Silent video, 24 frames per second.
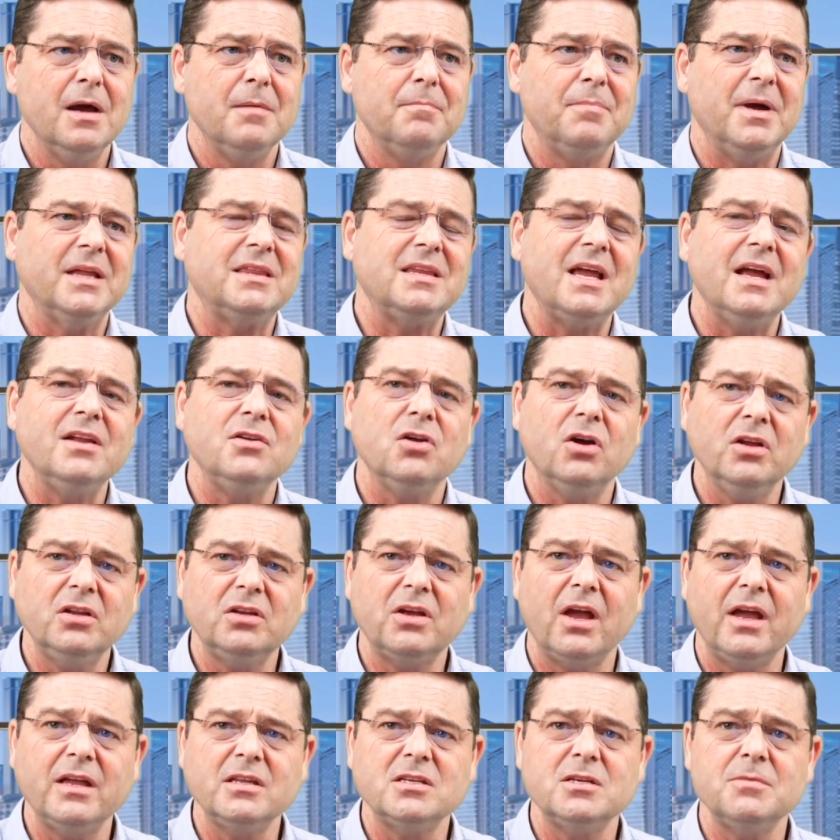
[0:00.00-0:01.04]
but they're not
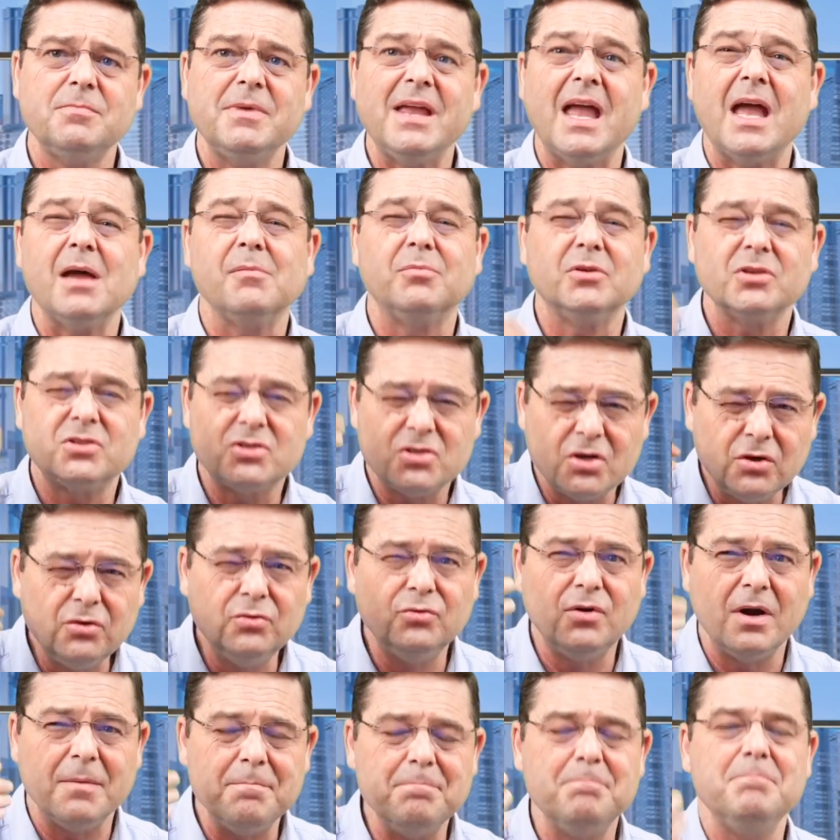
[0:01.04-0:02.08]
going to be able to
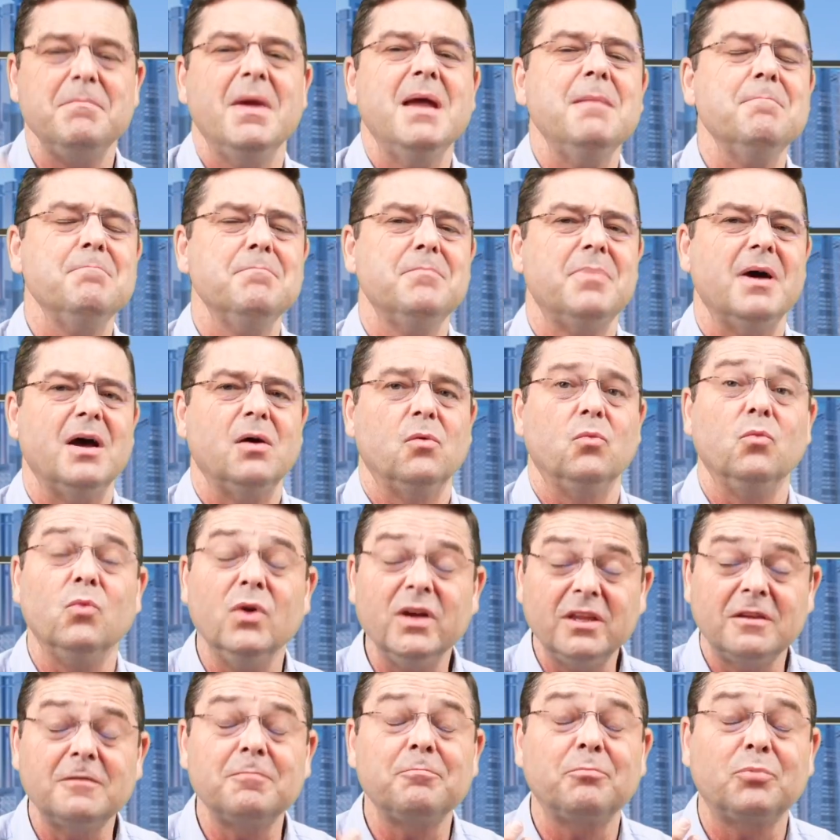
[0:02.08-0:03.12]
remember
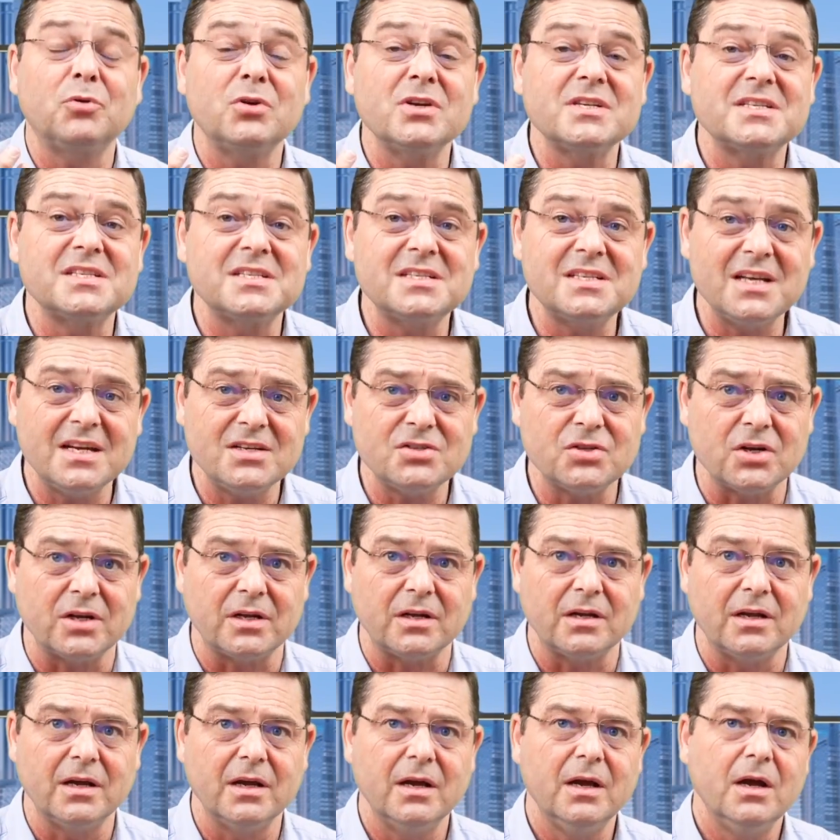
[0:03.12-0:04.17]
with
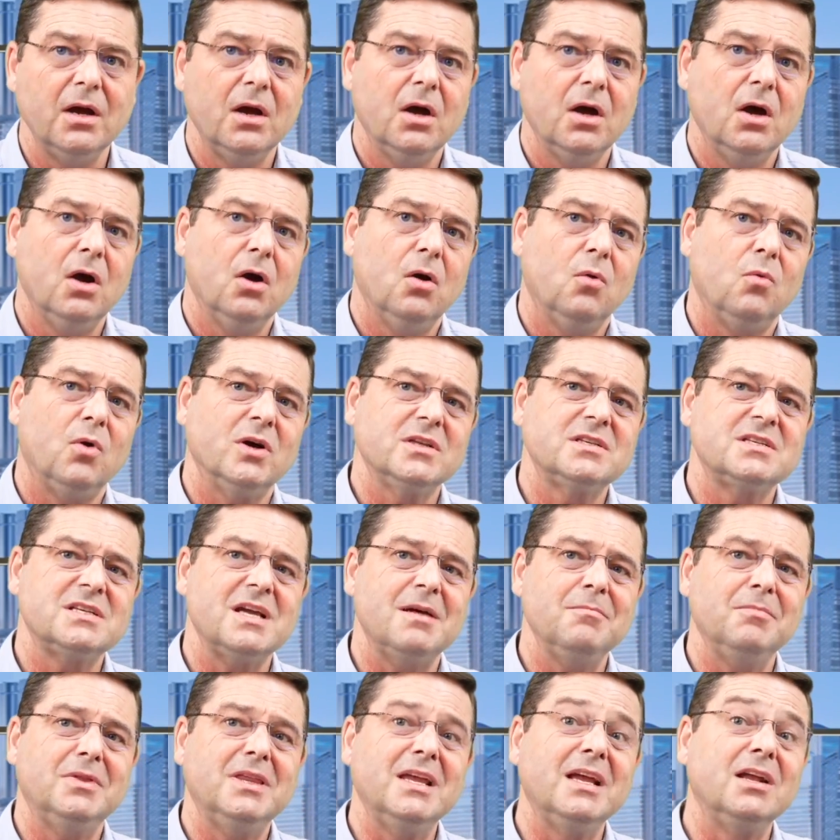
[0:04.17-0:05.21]
precision what
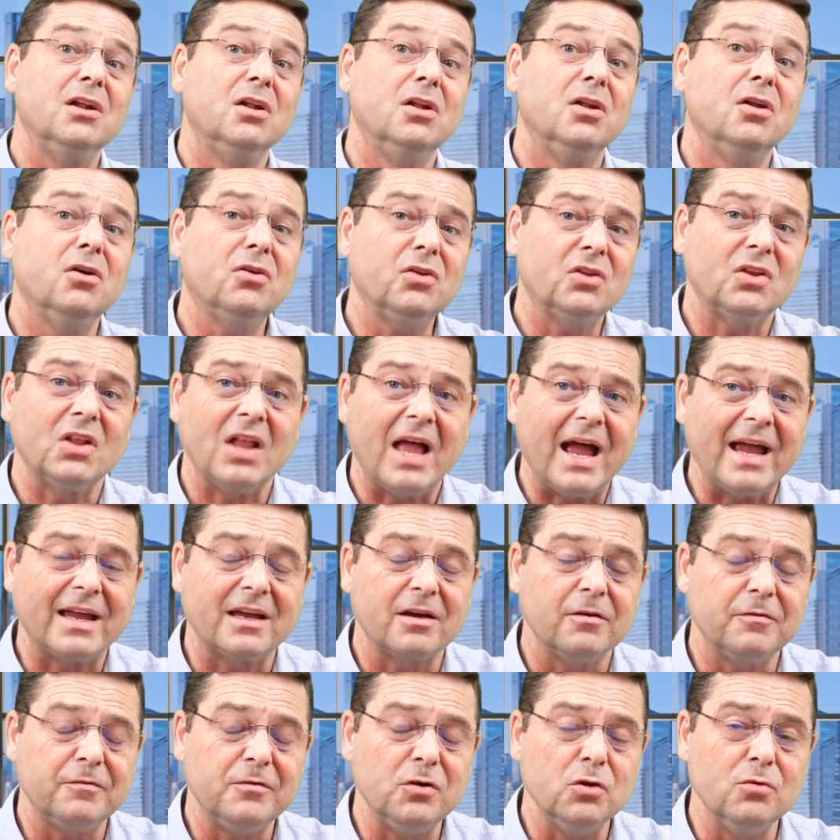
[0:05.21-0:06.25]
something looked like
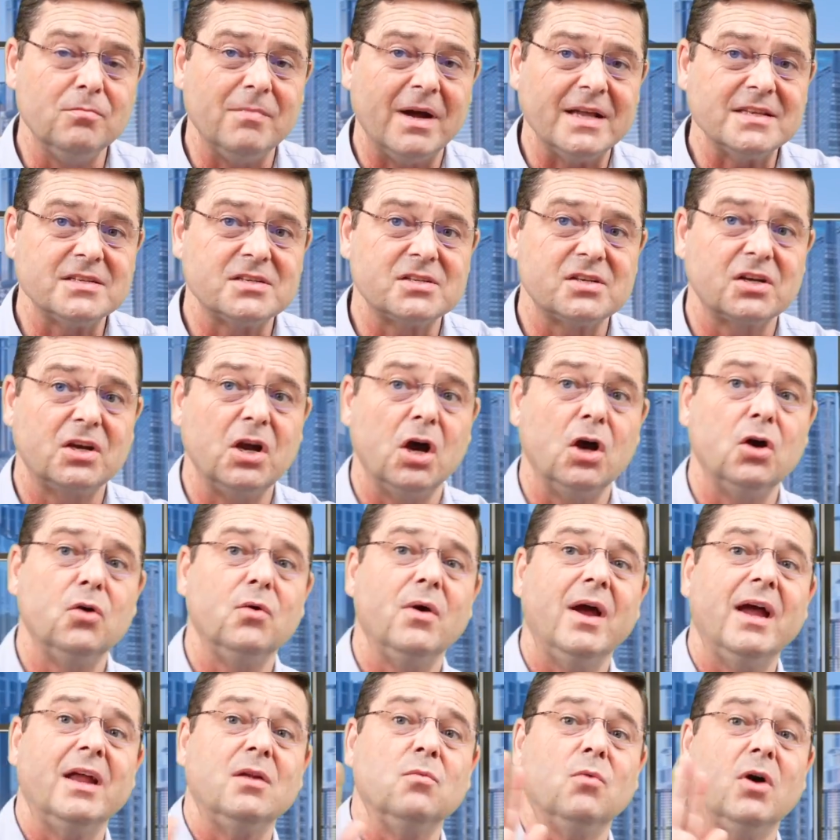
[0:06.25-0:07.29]
a few months ago
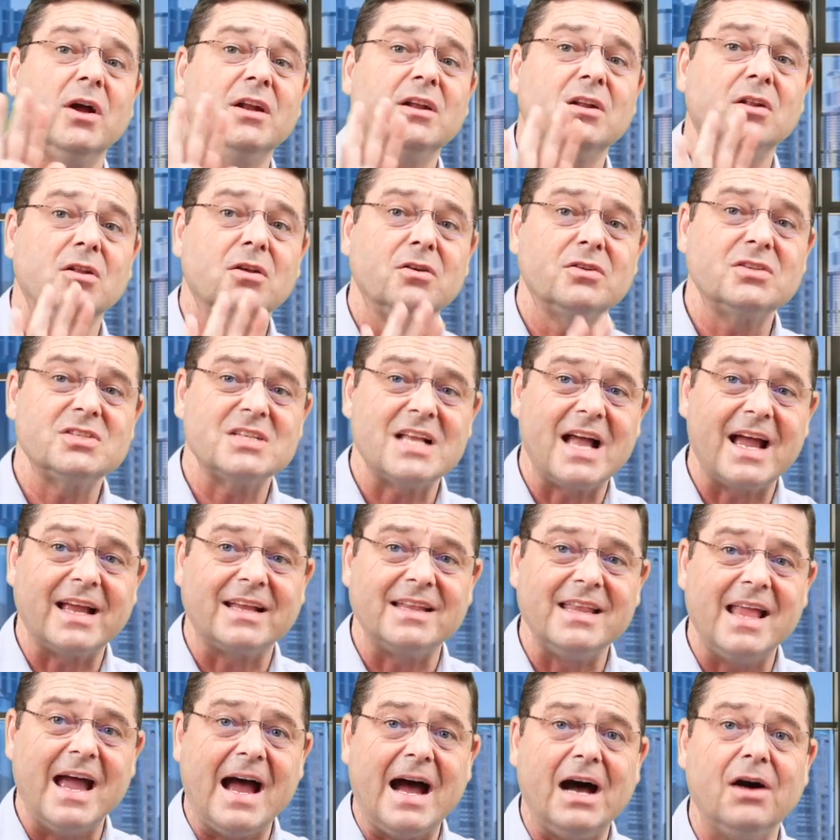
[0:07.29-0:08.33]
and what it looks like
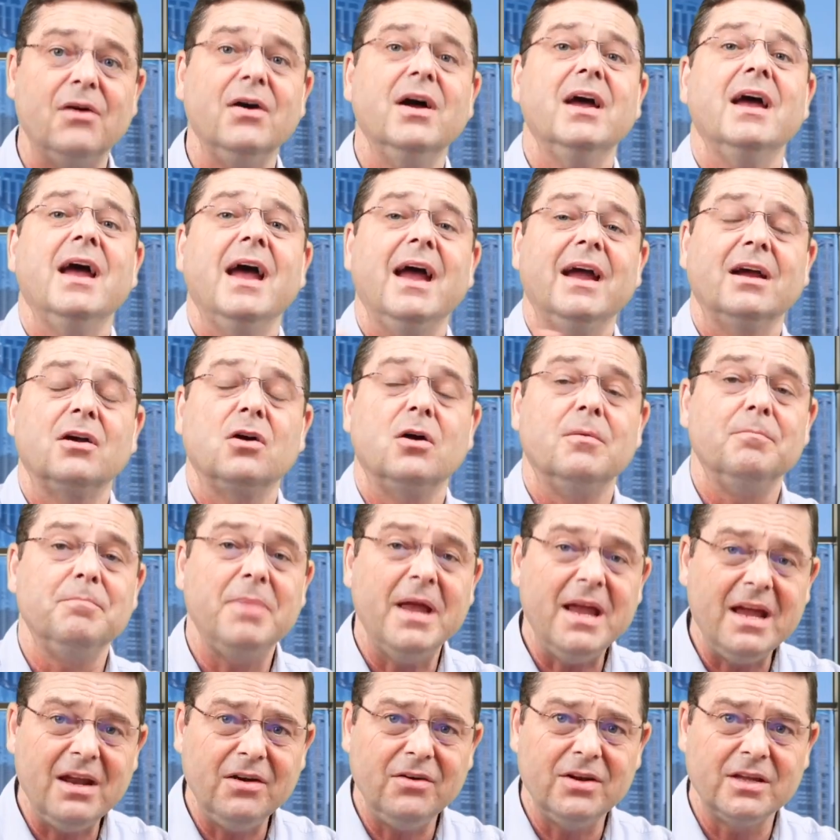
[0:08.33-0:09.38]
now, and
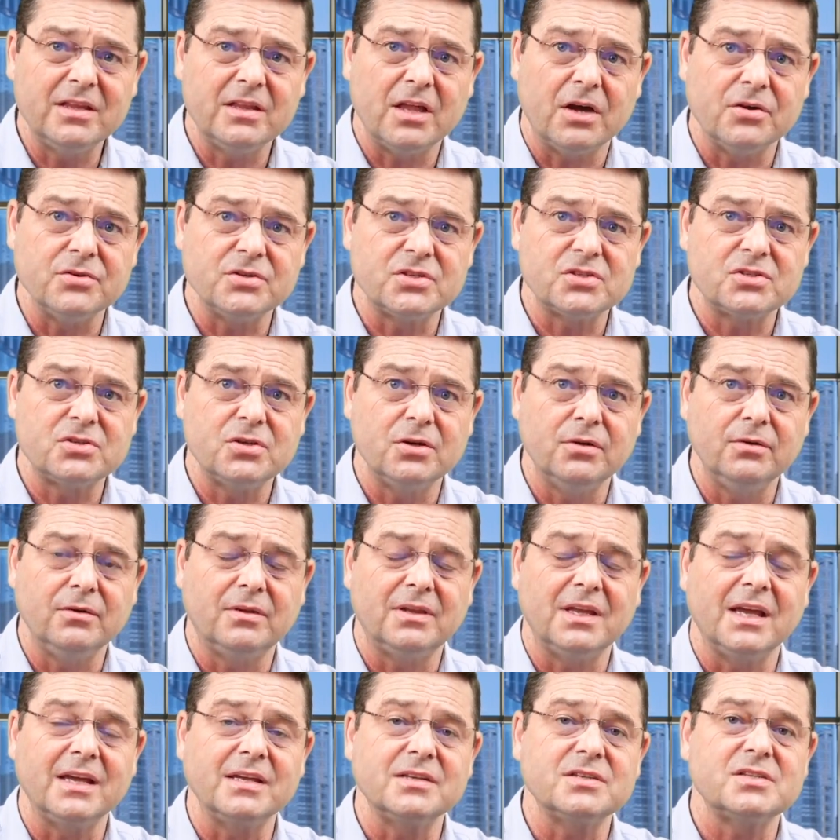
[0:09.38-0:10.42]
comparing those two
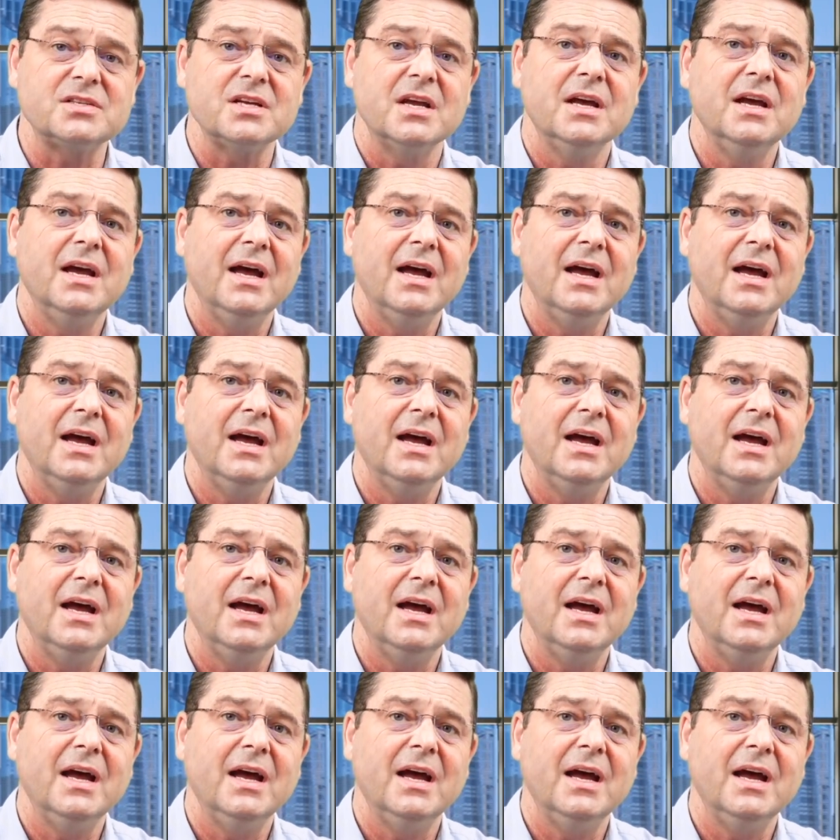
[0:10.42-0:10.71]
things